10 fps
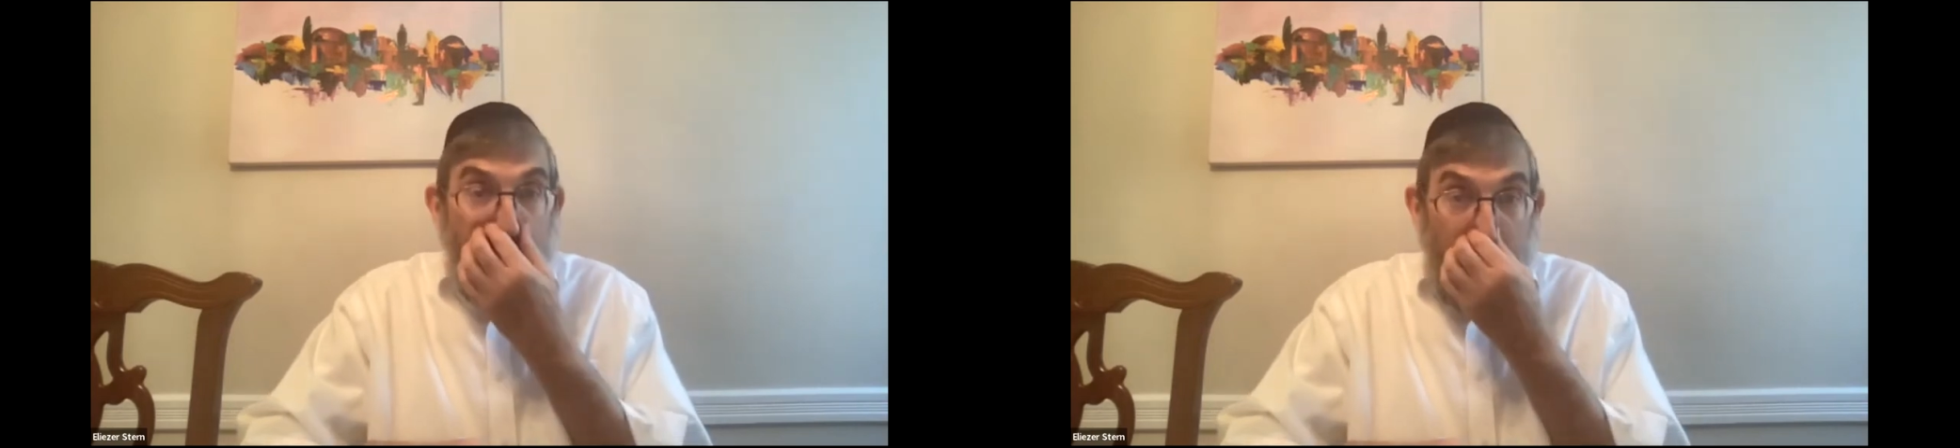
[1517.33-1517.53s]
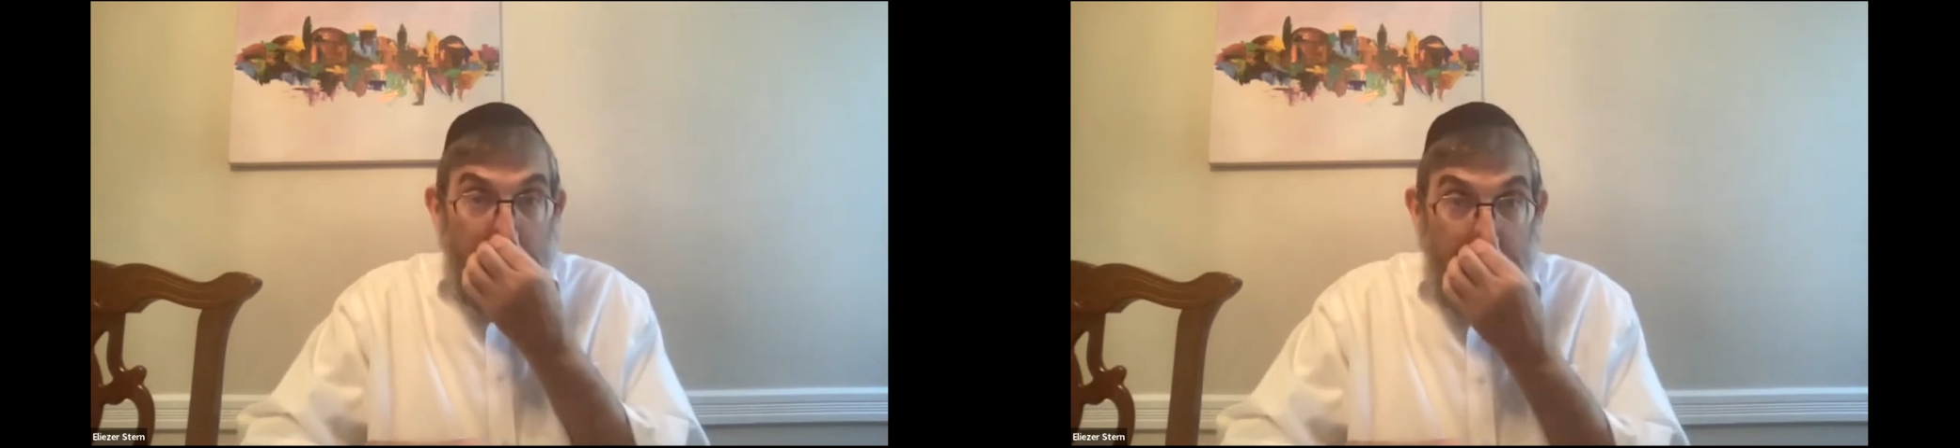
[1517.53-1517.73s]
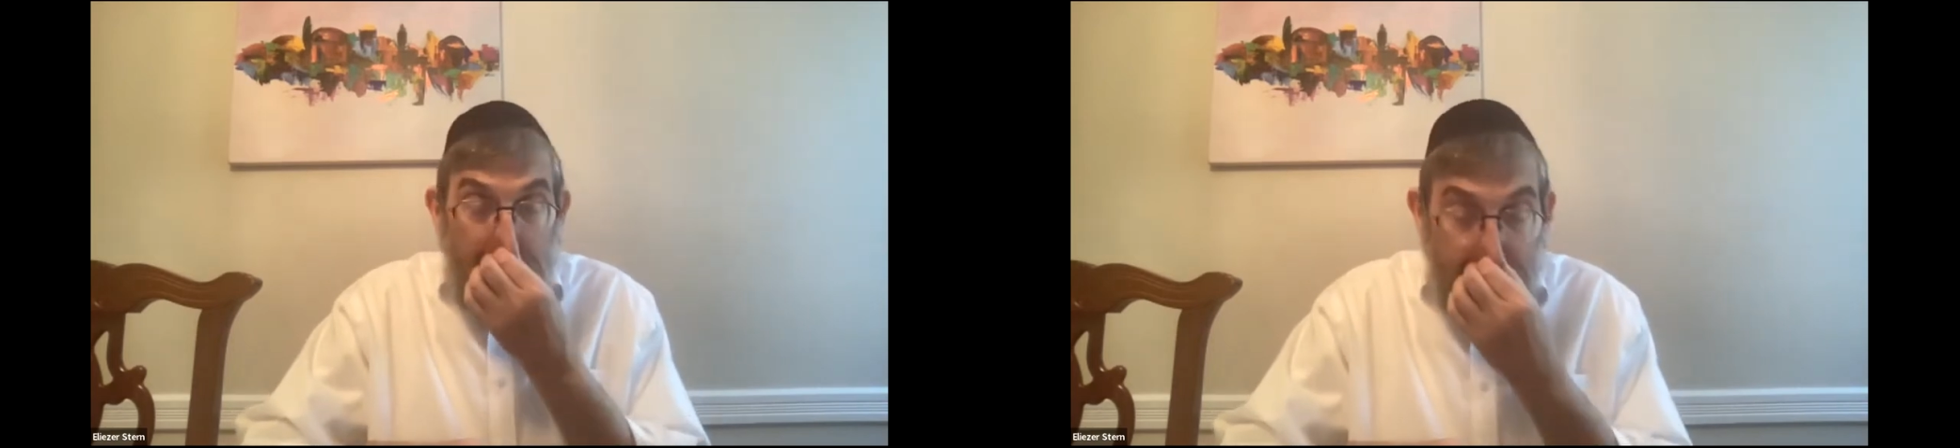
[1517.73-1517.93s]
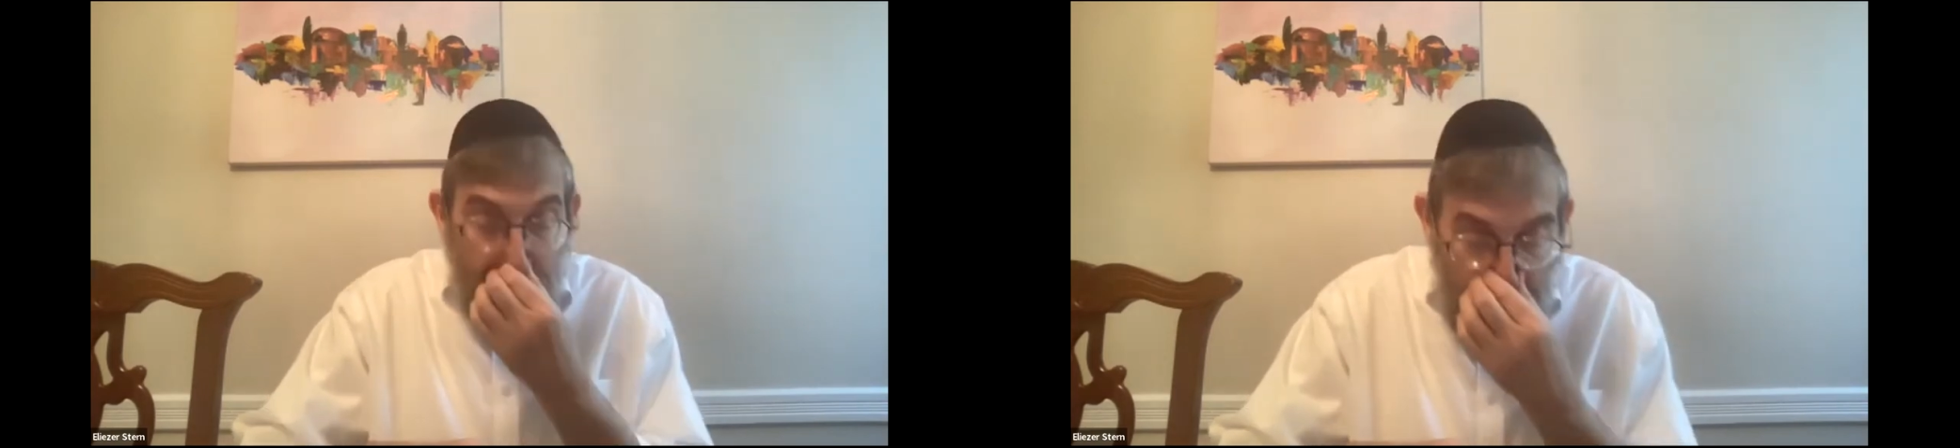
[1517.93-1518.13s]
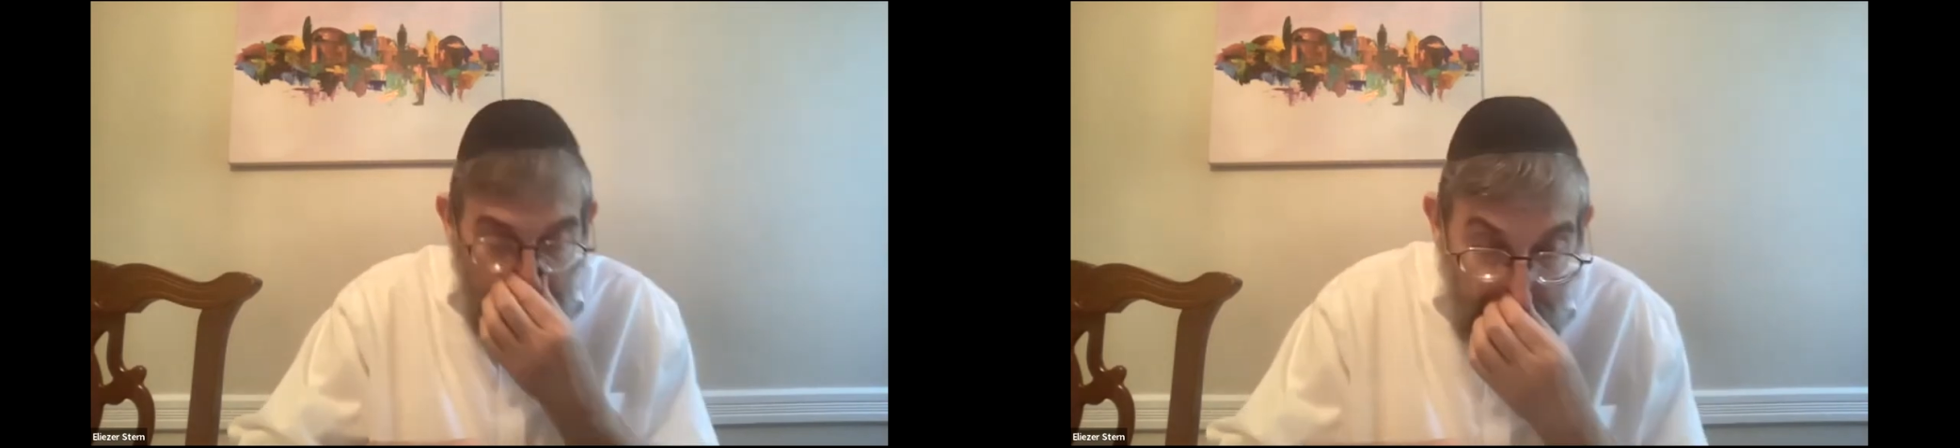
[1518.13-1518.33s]
the Chiddush
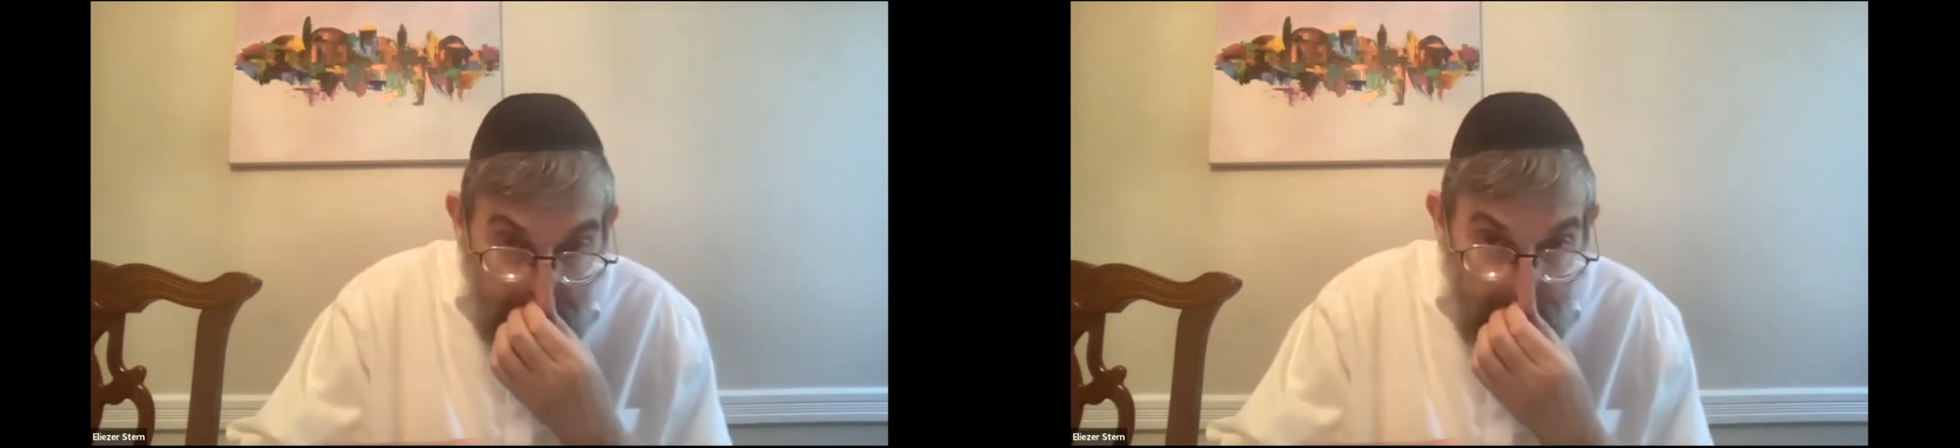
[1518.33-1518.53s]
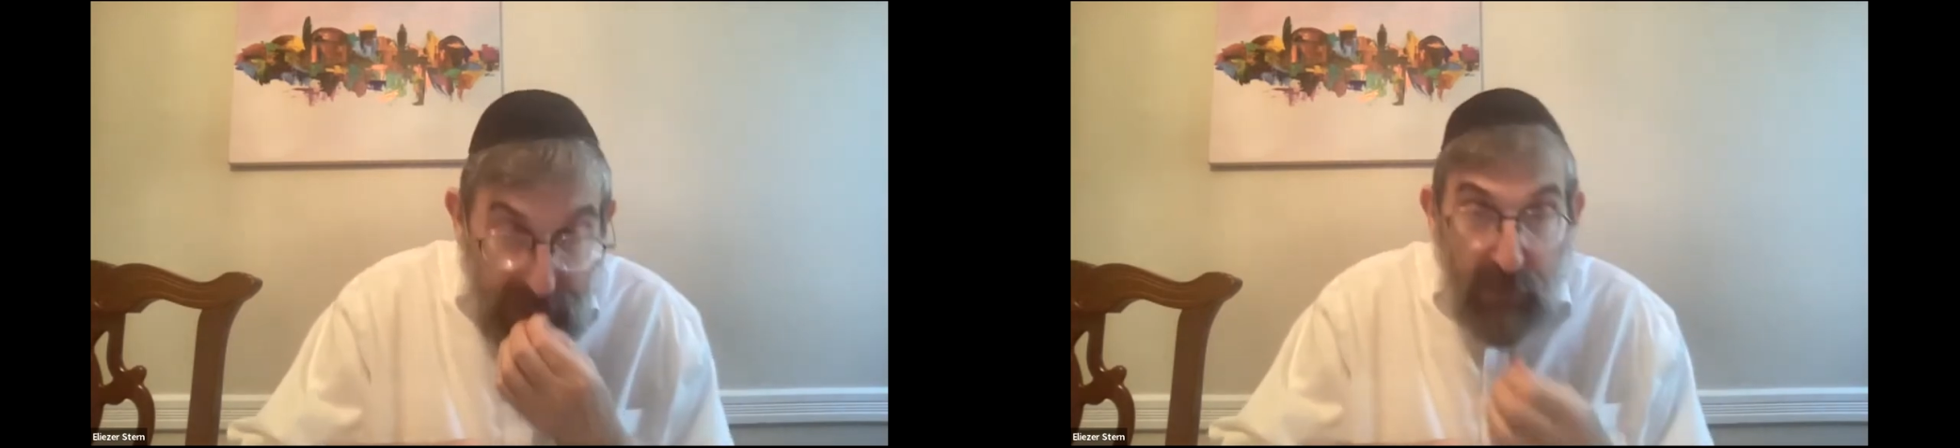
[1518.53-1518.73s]
of Rabbi Yochanan,